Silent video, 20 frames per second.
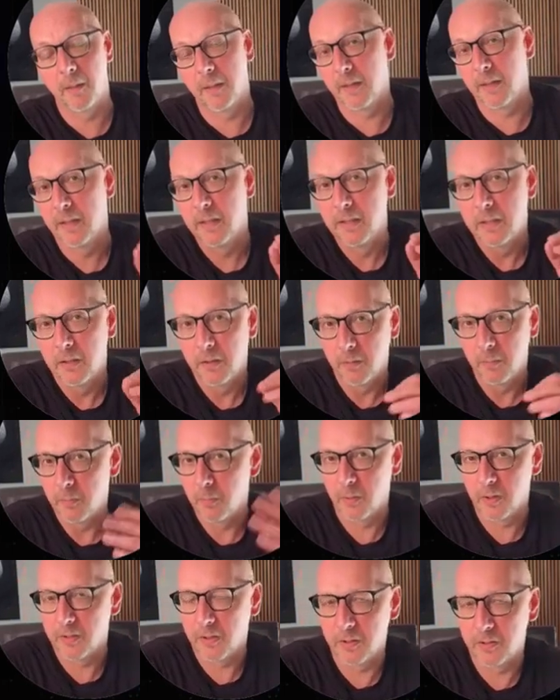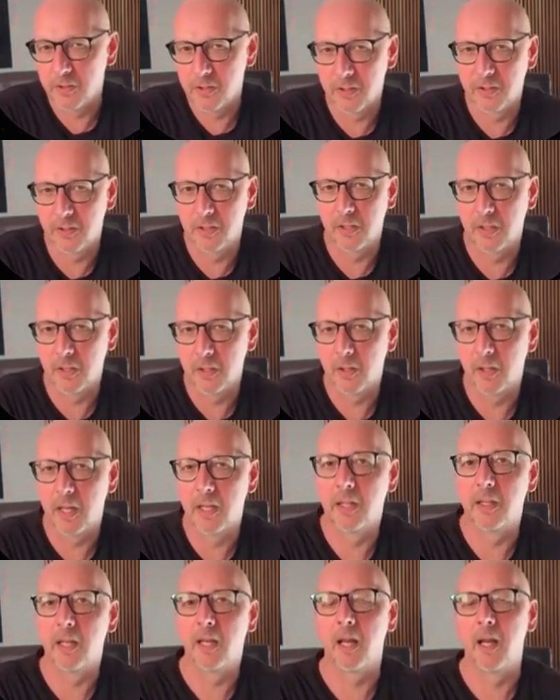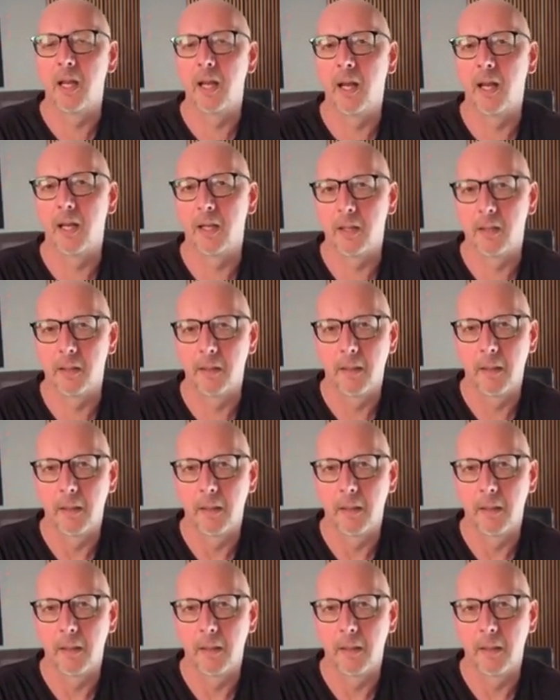This was just a little idea I had.